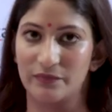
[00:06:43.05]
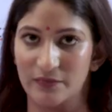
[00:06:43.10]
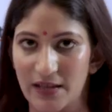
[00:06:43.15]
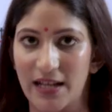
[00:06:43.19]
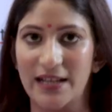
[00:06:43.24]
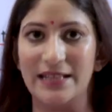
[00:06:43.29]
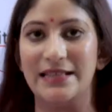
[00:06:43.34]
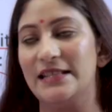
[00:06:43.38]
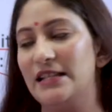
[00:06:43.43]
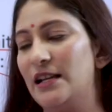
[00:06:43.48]

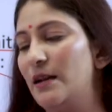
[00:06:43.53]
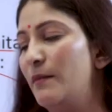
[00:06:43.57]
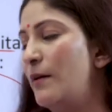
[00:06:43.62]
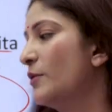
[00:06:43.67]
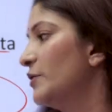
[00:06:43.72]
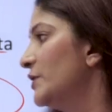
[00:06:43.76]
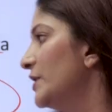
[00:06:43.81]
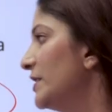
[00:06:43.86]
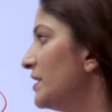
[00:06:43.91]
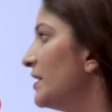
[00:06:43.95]
Let's see
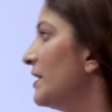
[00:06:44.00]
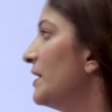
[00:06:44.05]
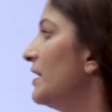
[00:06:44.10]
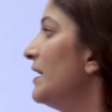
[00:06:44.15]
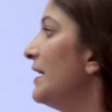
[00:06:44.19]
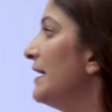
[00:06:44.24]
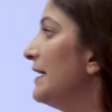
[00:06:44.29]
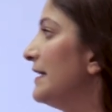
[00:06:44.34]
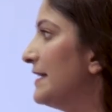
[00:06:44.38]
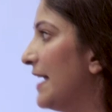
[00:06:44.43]
about it.
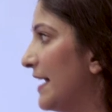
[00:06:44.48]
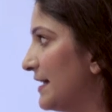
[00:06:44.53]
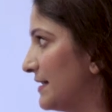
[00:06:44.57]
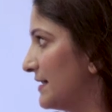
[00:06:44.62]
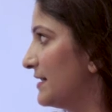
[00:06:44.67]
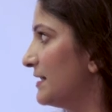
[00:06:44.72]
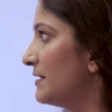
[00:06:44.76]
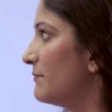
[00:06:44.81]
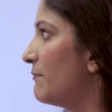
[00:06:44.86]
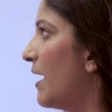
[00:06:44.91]

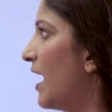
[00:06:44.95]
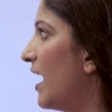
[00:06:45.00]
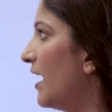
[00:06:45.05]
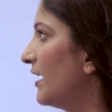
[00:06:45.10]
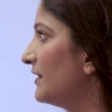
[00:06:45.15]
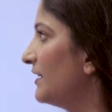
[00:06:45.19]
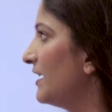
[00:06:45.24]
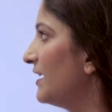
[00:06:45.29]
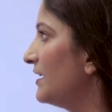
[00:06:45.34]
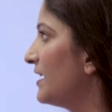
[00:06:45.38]
Yes,
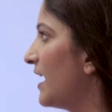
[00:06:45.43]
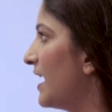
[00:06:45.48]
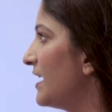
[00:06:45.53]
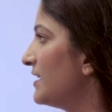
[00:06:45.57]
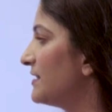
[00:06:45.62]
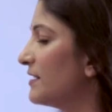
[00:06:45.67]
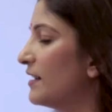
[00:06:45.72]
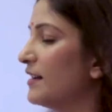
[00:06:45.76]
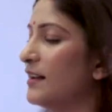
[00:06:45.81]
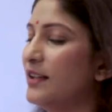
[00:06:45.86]
Bharatiya Nyaya
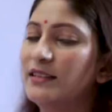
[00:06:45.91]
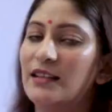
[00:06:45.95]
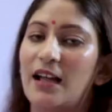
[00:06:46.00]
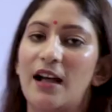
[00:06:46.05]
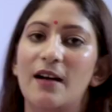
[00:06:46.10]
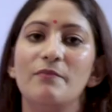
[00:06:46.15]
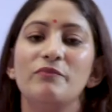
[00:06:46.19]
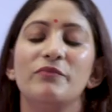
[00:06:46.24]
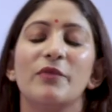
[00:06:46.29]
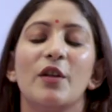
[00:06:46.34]

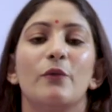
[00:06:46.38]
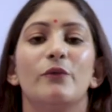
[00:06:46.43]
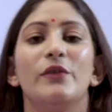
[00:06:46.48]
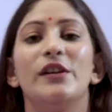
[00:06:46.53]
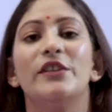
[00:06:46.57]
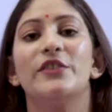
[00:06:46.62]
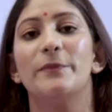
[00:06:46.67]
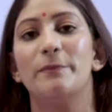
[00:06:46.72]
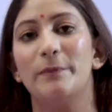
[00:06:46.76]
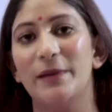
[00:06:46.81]
Sanhita
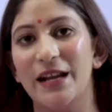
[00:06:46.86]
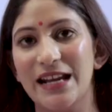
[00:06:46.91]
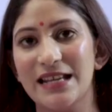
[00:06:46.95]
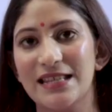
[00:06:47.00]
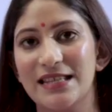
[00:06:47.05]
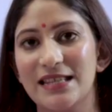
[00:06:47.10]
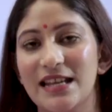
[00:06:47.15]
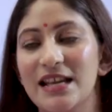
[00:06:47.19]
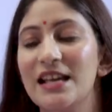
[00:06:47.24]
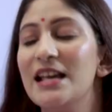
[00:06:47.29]
will
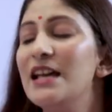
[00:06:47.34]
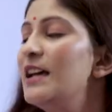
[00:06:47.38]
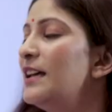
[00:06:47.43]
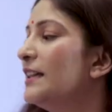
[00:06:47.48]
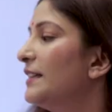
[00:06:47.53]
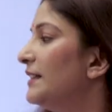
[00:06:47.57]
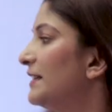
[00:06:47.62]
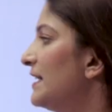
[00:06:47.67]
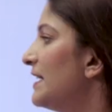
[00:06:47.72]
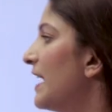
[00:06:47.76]
replace
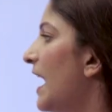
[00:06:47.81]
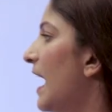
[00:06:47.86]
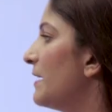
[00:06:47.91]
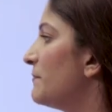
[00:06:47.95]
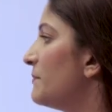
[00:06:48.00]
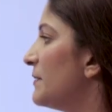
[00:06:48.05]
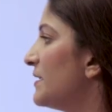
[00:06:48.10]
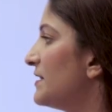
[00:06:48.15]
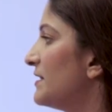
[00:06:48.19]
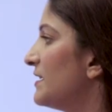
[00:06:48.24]
the
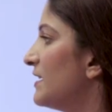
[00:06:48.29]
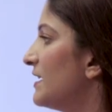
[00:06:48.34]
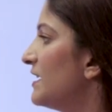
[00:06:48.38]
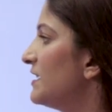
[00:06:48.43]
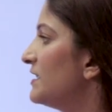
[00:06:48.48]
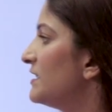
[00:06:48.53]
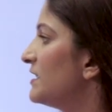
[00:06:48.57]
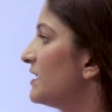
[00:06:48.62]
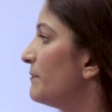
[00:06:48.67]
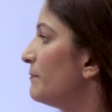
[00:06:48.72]
IPC,
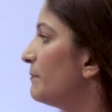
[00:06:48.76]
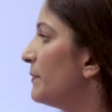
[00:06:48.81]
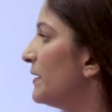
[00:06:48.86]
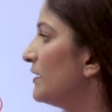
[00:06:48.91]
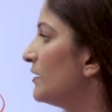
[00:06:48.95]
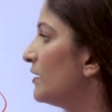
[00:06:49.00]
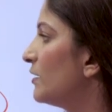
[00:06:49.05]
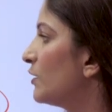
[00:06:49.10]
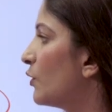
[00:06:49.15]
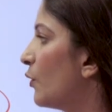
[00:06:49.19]
Indian
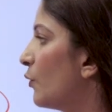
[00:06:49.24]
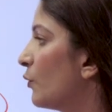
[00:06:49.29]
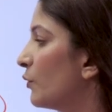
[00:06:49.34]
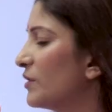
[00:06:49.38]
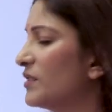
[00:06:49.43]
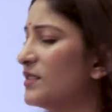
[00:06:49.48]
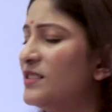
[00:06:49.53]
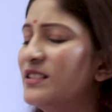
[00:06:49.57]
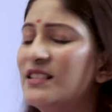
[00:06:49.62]
Penal Code.